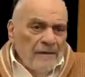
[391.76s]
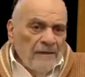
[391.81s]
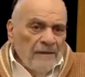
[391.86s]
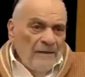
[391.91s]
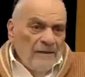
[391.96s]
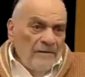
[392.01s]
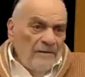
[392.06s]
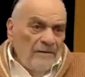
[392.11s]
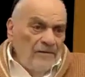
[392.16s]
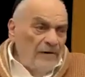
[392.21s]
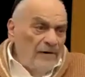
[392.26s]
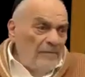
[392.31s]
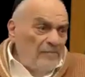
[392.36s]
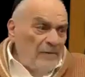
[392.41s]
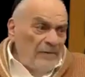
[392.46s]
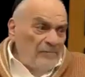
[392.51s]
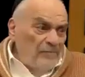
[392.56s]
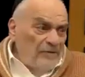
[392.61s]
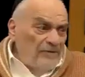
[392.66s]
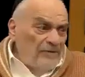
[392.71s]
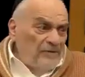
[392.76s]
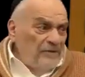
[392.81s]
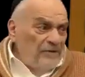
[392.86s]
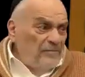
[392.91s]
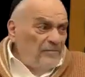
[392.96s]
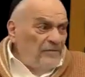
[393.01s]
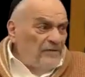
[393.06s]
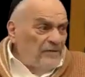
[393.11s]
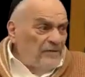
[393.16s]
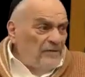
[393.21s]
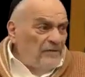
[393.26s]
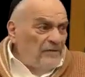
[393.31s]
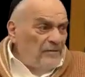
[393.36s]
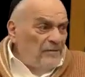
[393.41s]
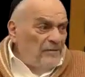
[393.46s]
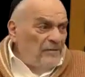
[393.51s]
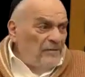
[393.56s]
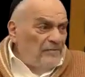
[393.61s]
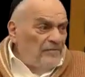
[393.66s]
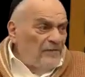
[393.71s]
The Rambam seems
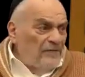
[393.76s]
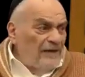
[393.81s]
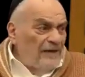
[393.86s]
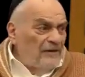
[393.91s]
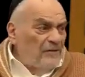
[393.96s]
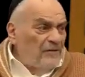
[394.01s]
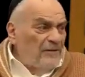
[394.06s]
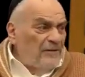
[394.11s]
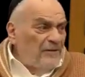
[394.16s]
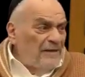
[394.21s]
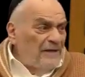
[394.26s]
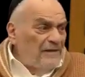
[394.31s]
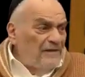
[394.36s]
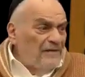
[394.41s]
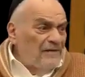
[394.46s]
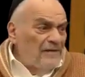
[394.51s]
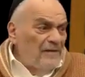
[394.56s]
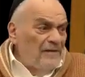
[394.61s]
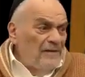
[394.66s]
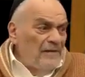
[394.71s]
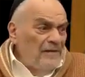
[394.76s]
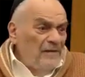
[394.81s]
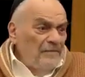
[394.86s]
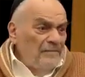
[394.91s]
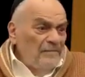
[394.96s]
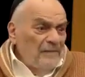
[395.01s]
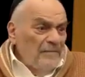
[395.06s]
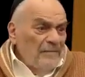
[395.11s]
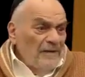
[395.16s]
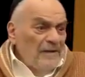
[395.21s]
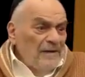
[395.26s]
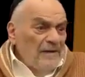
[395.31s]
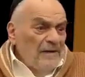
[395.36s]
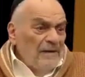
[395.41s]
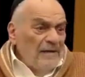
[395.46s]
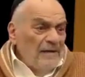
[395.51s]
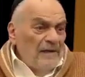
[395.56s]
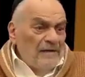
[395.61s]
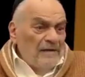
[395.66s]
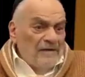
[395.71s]
to follow that,
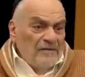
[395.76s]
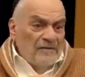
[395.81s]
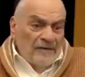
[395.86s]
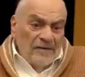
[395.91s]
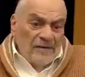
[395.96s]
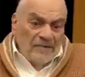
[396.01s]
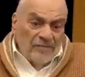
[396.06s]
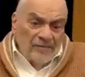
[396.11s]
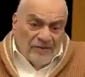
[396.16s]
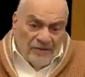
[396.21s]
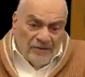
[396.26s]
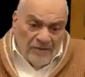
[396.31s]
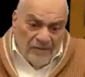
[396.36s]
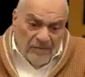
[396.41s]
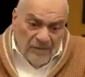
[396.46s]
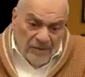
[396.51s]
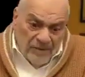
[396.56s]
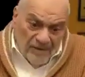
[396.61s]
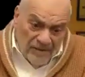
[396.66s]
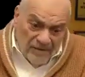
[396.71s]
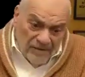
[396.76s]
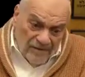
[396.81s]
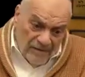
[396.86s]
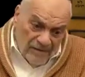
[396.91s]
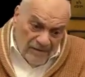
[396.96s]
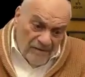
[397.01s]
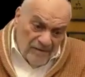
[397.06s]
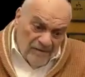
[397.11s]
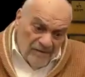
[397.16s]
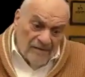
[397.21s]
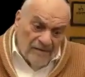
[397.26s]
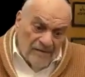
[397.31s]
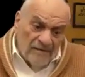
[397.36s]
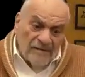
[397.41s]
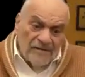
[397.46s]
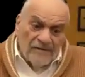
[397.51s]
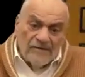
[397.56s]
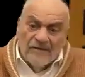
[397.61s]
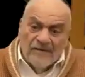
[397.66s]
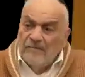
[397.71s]
and it seems to be the
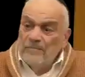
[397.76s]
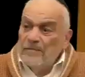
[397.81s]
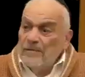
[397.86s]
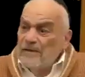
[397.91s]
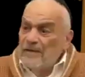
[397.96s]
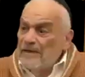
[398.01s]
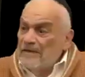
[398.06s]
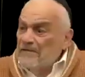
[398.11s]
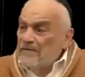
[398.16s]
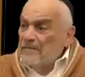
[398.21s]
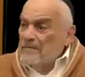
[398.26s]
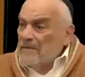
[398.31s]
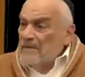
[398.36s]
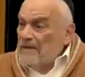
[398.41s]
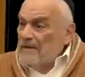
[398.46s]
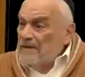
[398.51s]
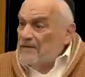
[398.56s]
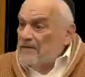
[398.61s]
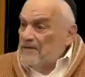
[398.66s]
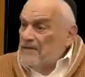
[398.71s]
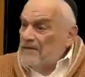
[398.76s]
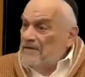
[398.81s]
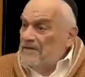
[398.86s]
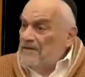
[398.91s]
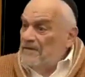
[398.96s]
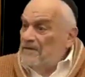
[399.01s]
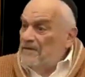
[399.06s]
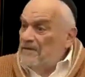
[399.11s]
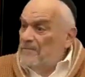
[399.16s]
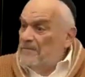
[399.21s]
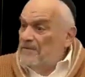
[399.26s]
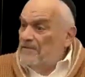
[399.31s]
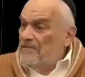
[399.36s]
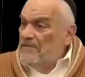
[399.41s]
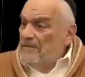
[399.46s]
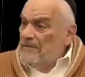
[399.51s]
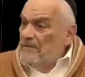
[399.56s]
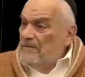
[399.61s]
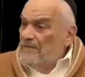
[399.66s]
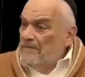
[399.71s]
simple explanation in the
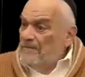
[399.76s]
Psukim.